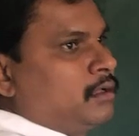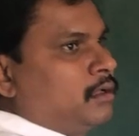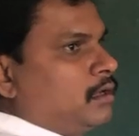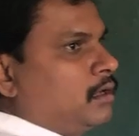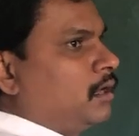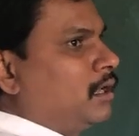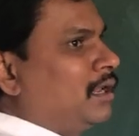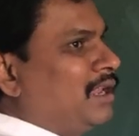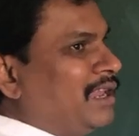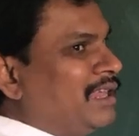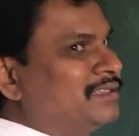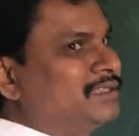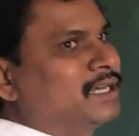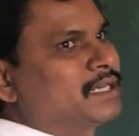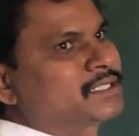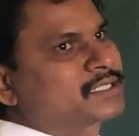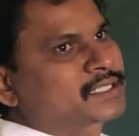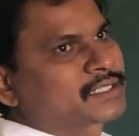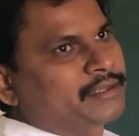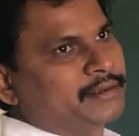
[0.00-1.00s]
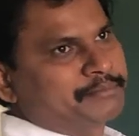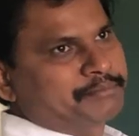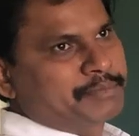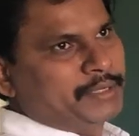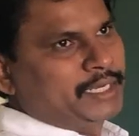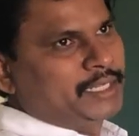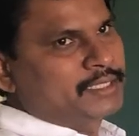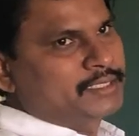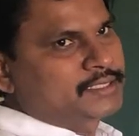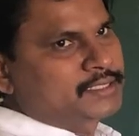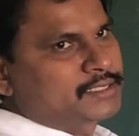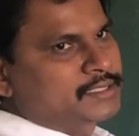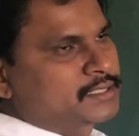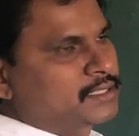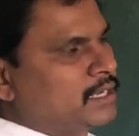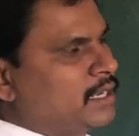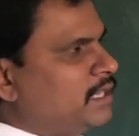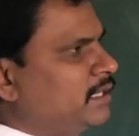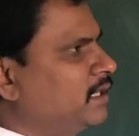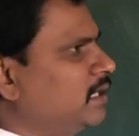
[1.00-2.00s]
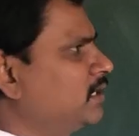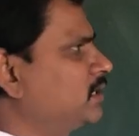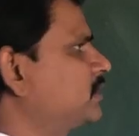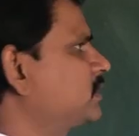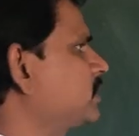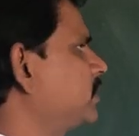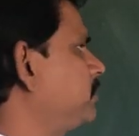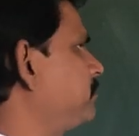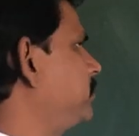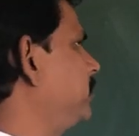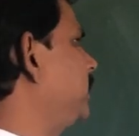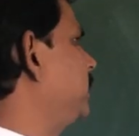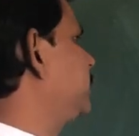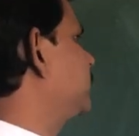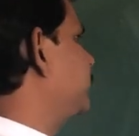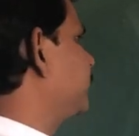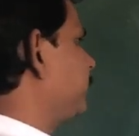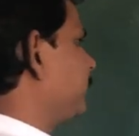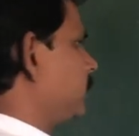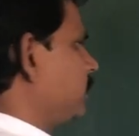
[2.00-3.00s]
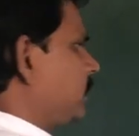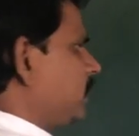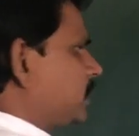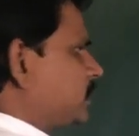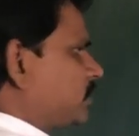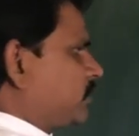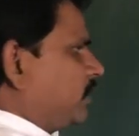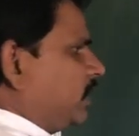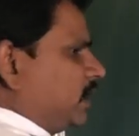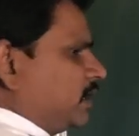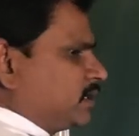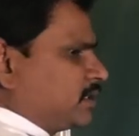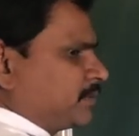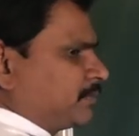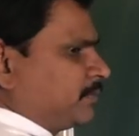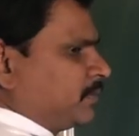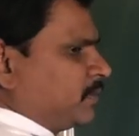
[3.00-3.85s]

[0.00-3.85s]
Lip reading: leathers companies. Next one is